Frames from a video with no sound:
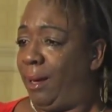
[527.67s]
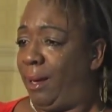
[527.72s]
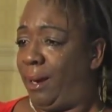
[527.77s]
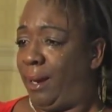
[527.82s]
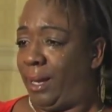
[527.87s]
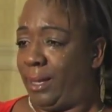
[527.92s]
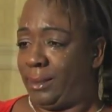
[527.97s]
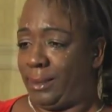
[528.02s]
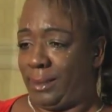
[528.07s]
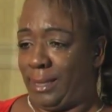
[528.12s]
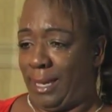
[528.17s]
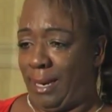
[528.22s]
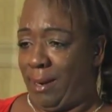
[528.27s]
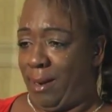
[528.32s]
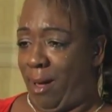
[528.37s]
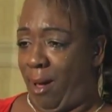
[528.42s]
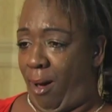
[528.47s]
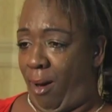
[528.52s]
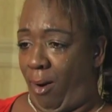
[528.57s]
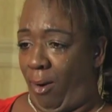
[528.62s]
And I said,
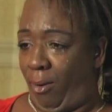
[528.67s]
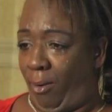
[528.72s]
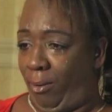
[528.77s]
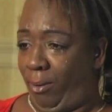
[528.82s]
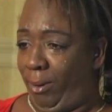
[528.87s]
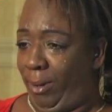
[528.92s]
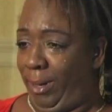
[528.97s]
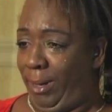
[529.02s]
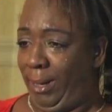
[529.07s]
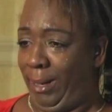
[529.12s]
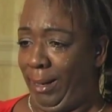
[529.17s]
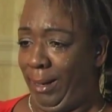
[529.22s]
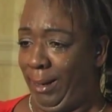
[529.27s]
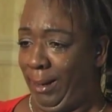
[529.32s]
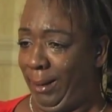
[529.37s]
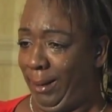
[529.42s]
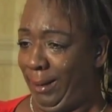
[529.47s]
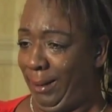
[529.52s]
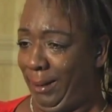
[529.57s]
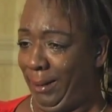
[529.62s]
no.
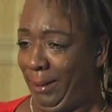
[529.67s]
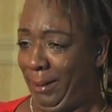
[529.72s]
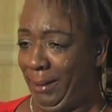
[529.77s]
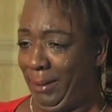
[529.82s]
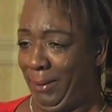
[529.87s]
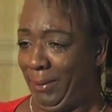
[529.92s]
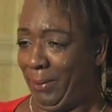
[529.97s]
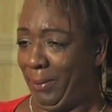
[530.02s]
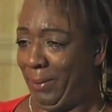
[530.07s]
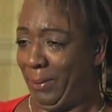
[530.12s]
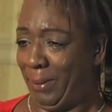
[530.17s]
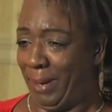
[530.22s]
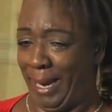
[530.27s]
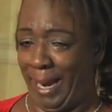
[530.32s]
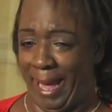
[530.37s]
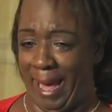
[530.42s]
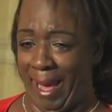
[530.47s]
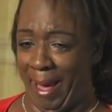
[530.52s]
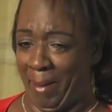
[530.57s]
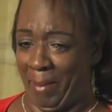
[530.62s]

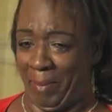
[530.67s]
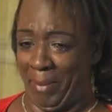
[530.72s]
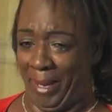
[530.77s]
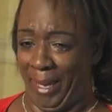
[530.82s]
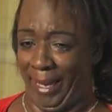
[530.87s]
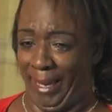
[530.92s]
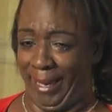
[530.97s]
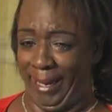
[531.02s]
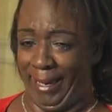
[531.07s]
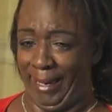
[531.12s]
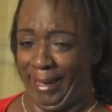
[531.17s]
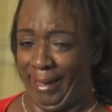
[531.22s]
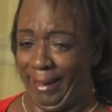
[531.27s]
What happened?